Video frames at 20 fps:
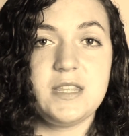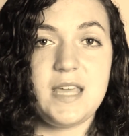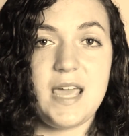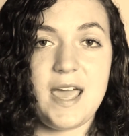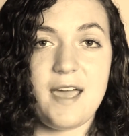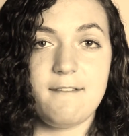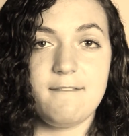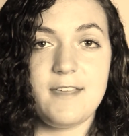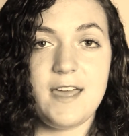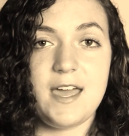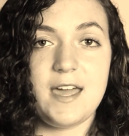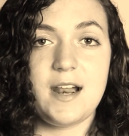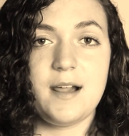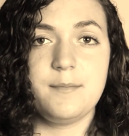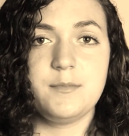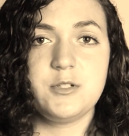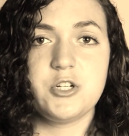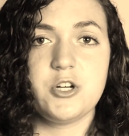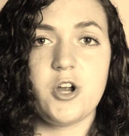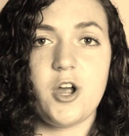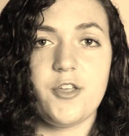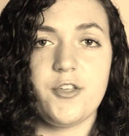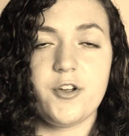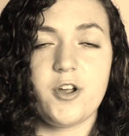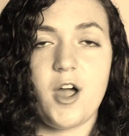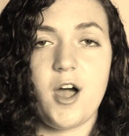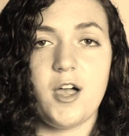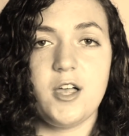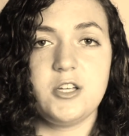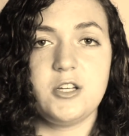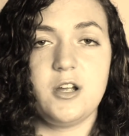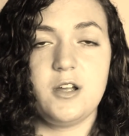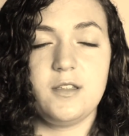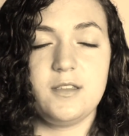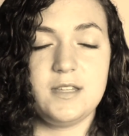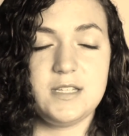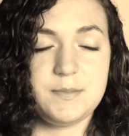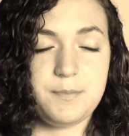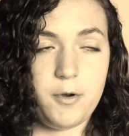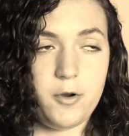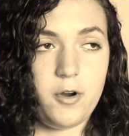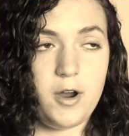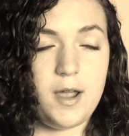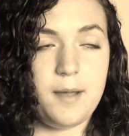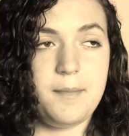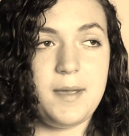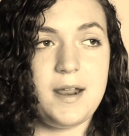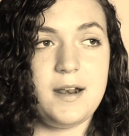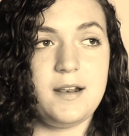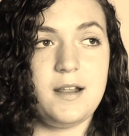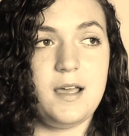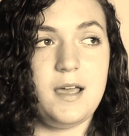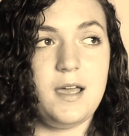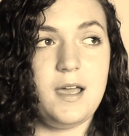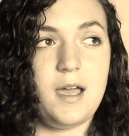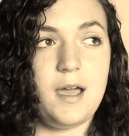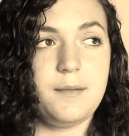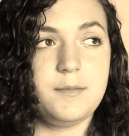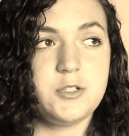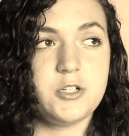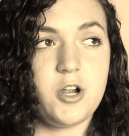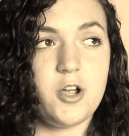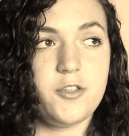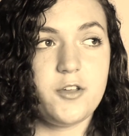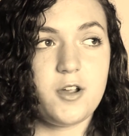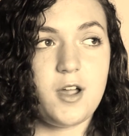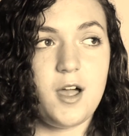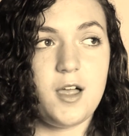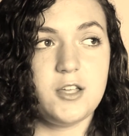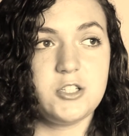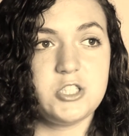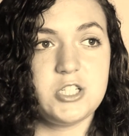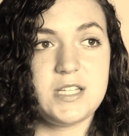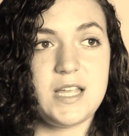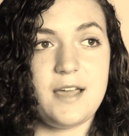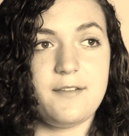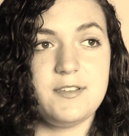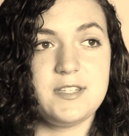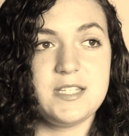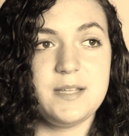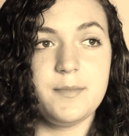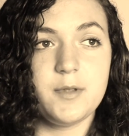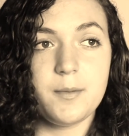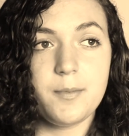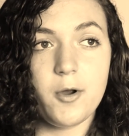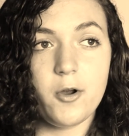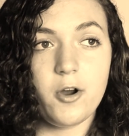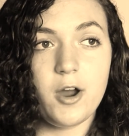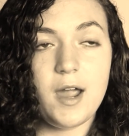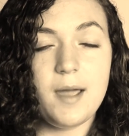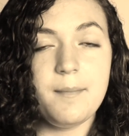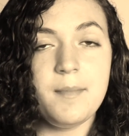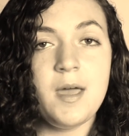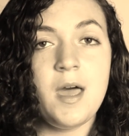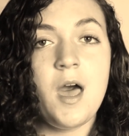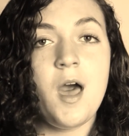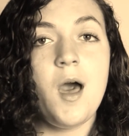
They have that, and I'm sure other colleges have a similar program,